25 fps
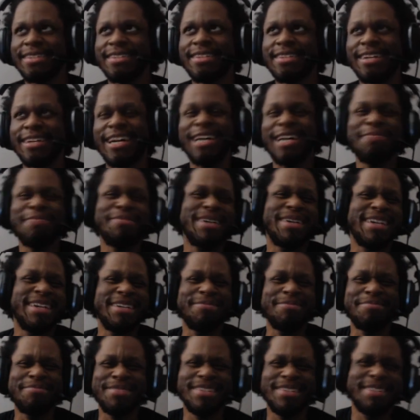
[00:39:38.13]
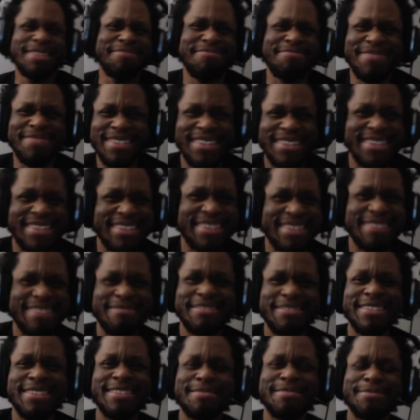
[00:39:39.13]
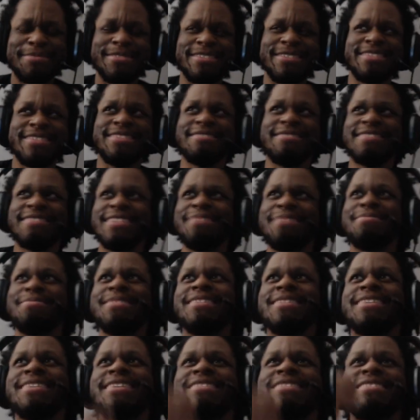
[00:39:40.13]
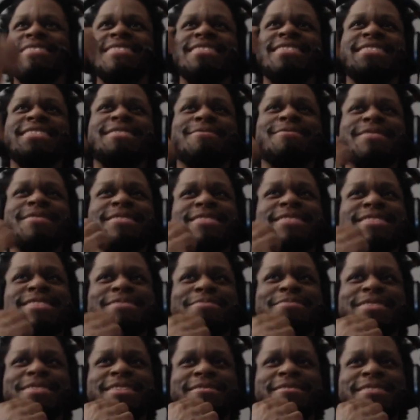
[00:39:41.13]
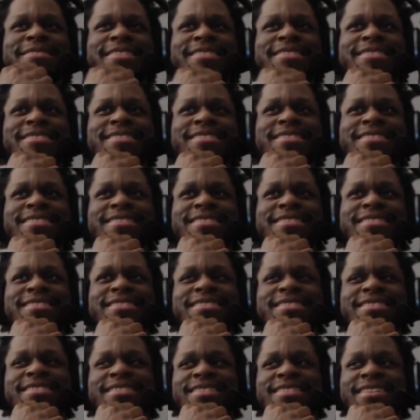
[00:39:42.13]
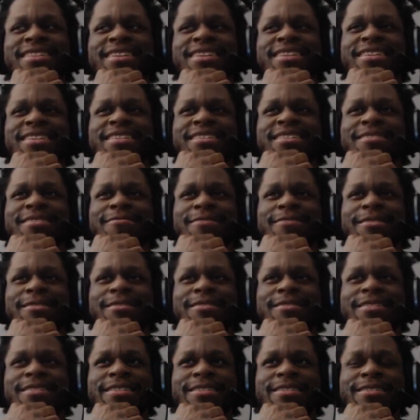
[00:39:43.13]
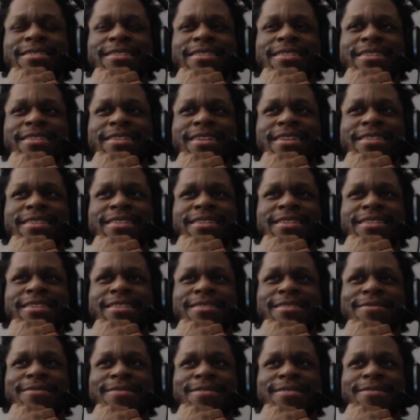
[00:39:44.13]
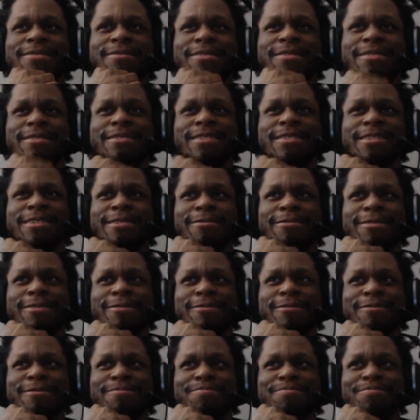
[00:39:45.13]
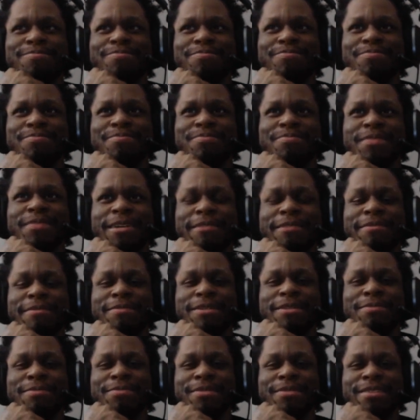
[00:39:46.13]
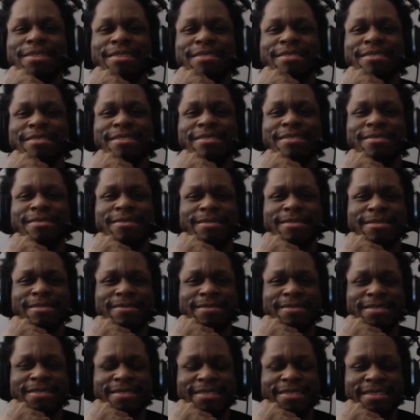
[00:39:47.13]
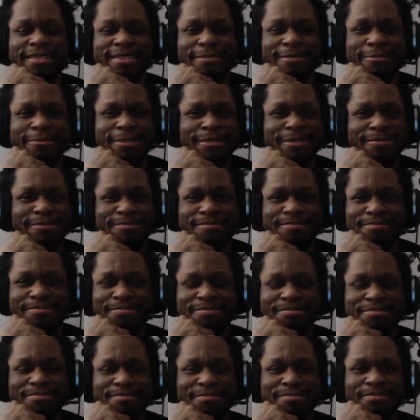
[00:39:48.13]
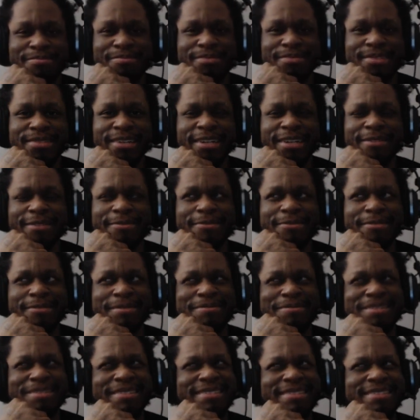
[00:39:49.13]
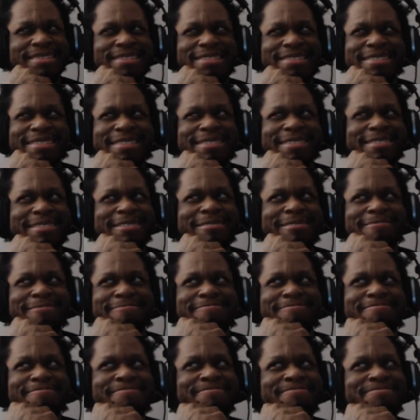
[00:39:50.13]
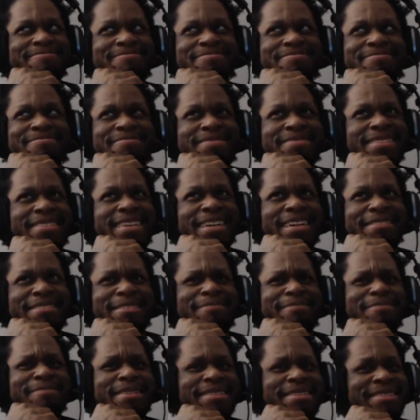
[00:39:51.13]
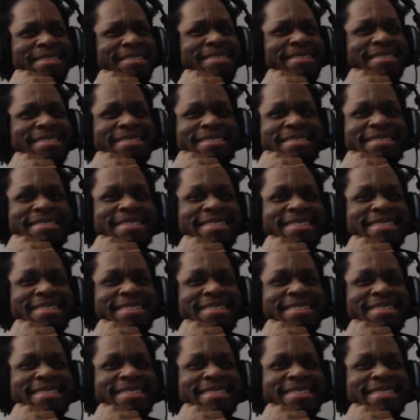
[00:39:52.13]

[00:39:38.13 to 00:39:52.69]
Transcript: I might, but what's the point, right? But like I just think it's weird, like the part where he said like, we're going to get, like, I think in the future we're going to get away from everybody putting their exclusives on like one platform. And I was like, dude, have you met Nintendo?